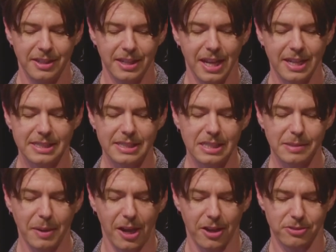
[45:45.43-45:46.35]
They exited the
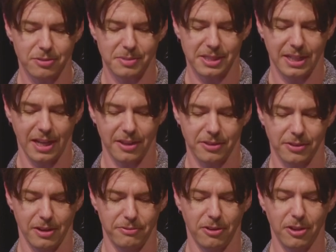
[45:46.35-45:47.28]
bathroom
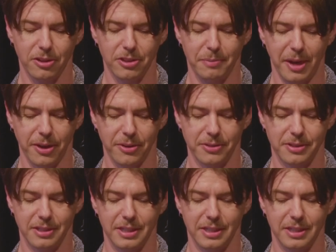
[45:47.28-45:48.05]
together. I followed them out,